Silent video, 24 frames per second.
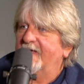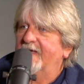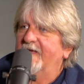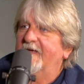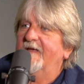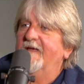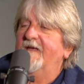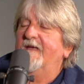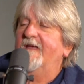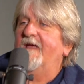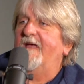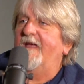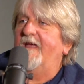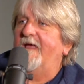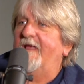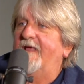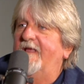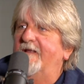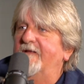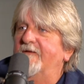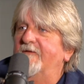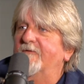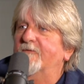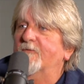Mm-hmm.
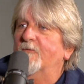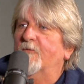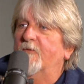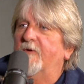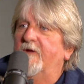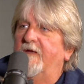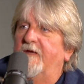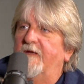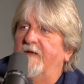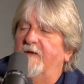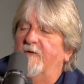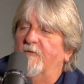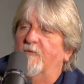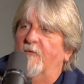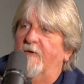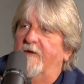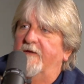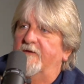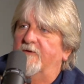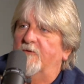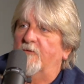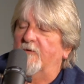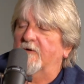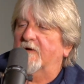And we
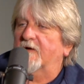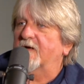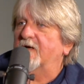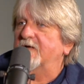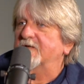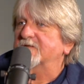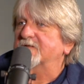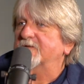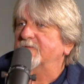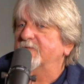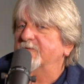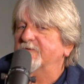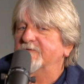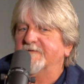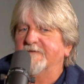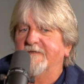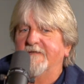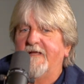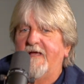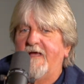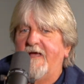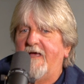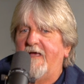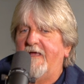went to our customers and
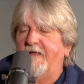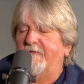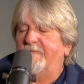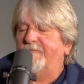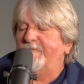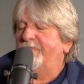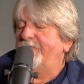had,